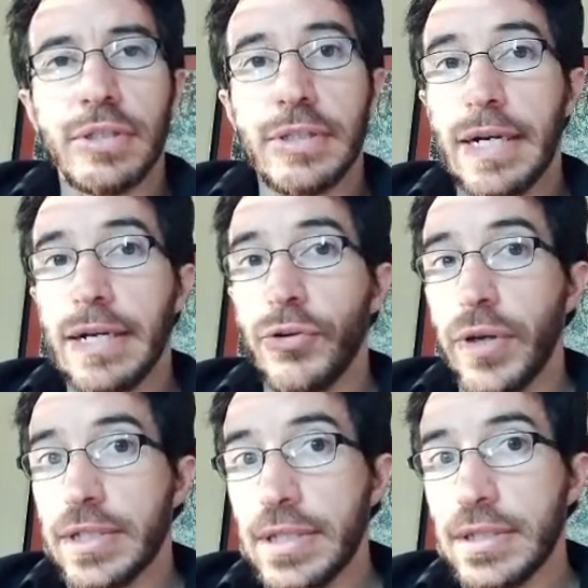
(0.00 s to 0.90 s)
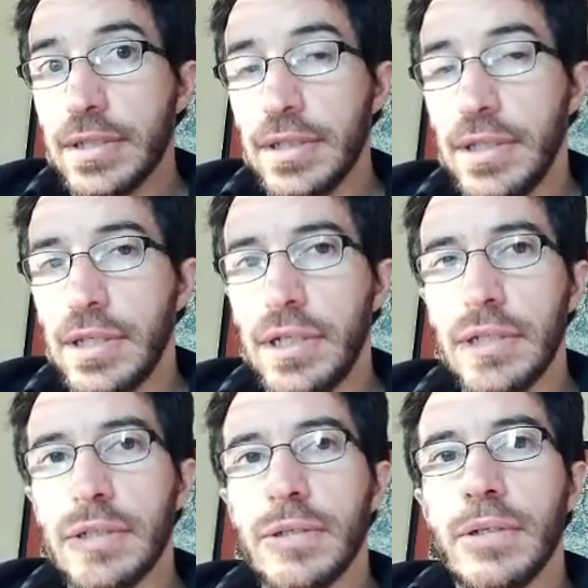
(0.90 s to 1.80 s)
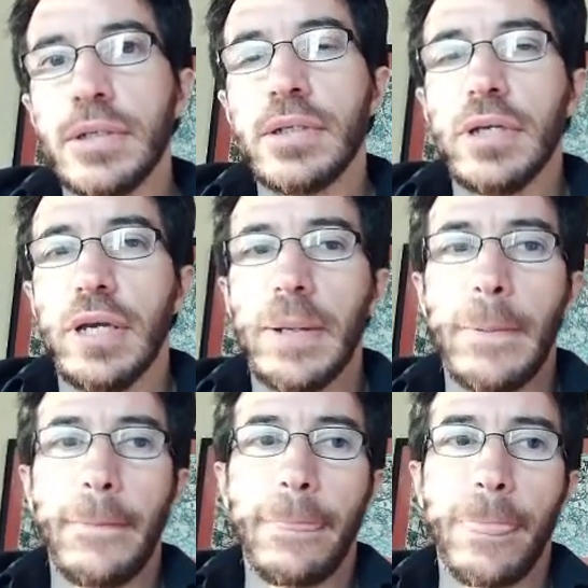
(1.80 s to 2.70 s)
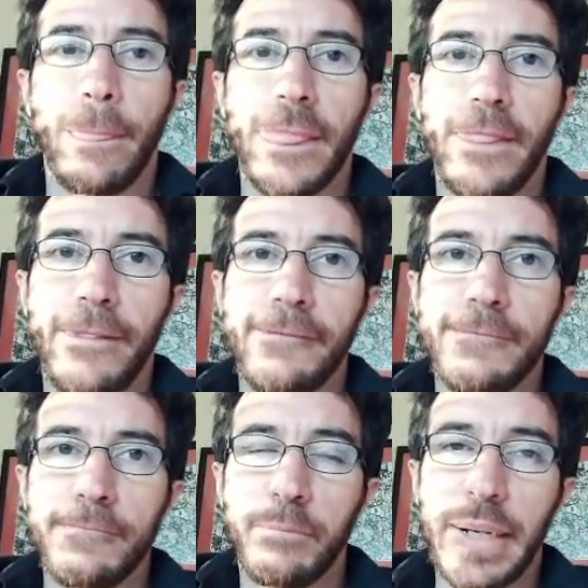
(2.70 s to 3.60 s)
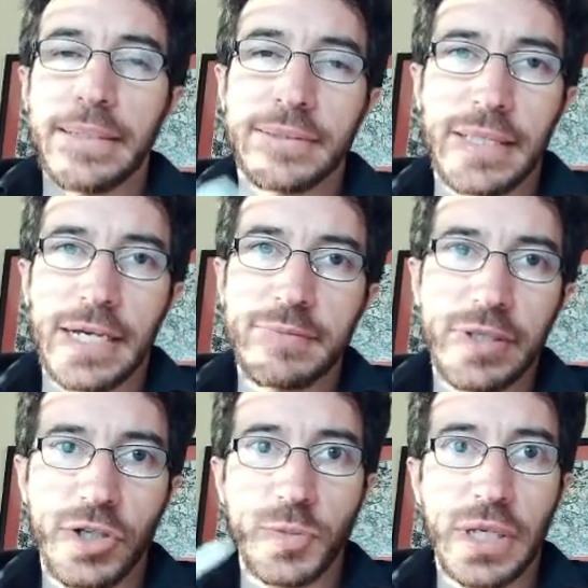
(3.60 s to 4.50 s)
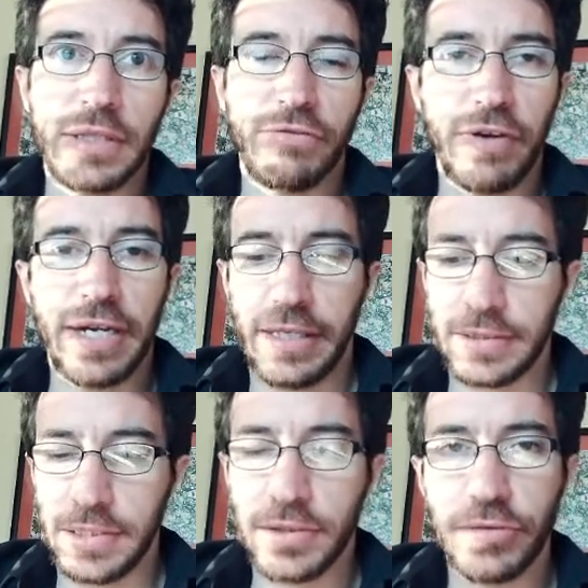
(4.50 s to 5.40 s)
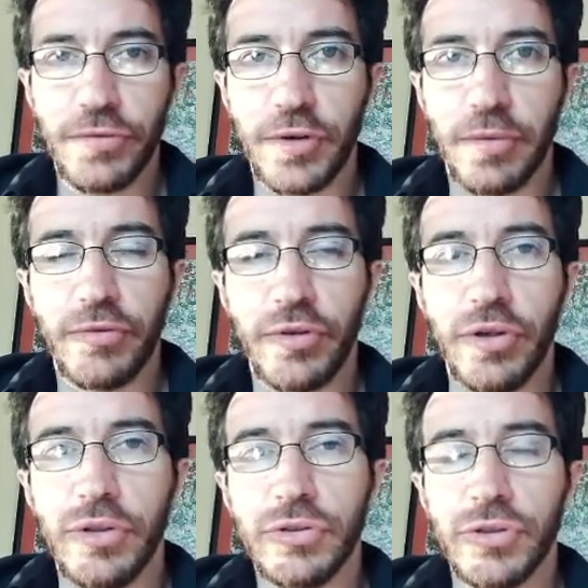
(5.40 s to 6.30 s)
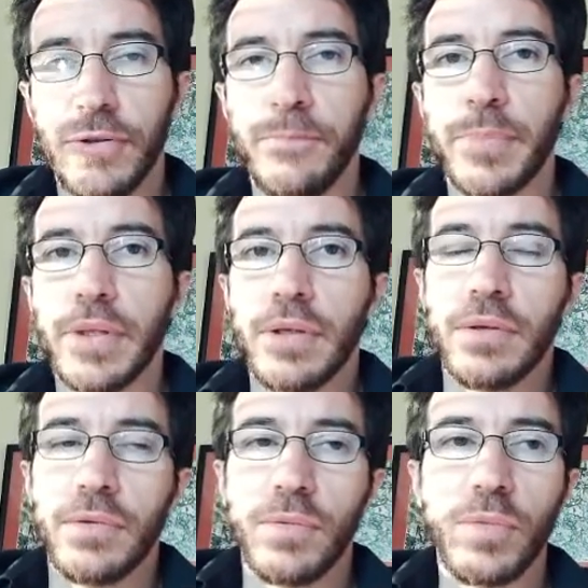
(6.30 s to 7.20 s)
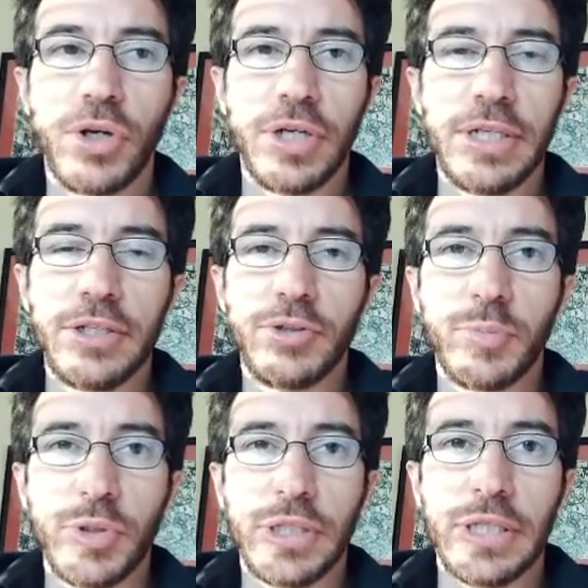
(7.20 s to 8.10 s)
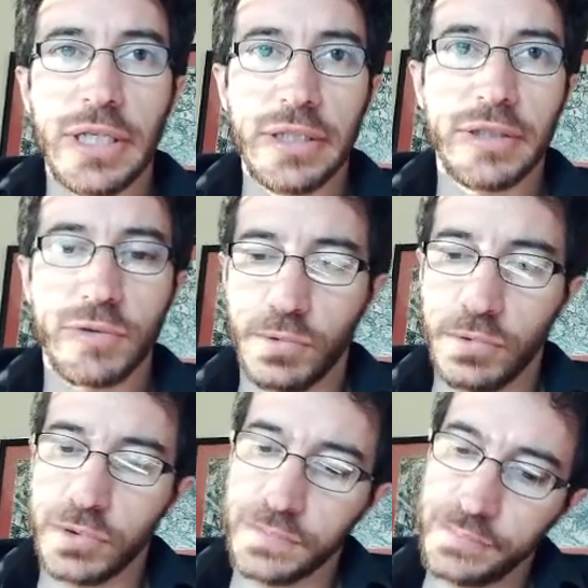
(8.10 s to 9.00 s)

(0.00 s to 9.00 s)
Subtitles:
There are no exists in here, but that's because we can define exist from for all. So we don't need to put it in the rules.